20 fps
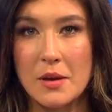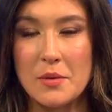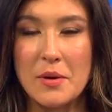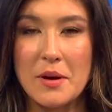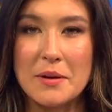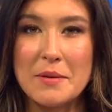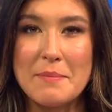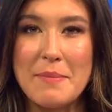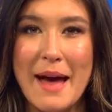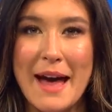
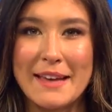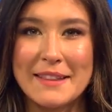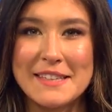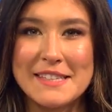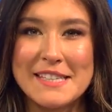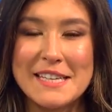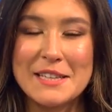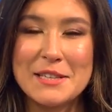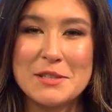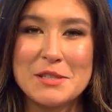Welcome back. The
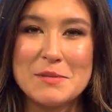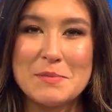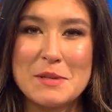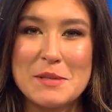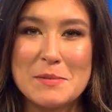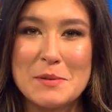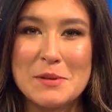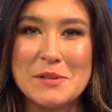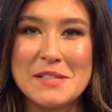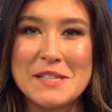San Luis
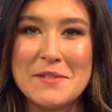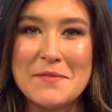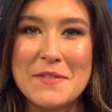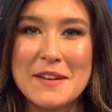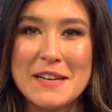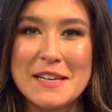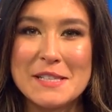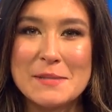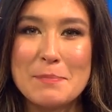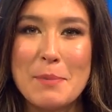Obispo
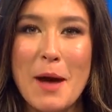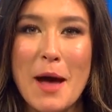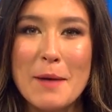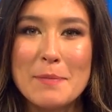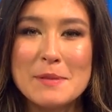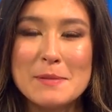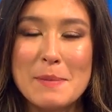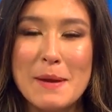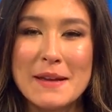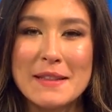Symphony's
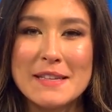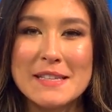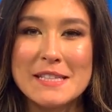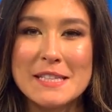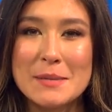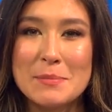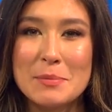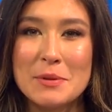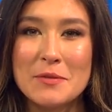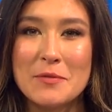Pops by the
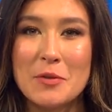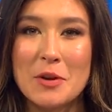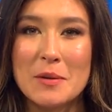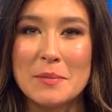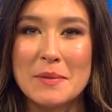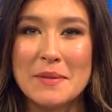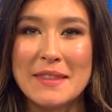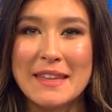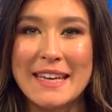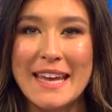Sea performed
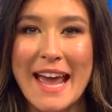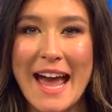at the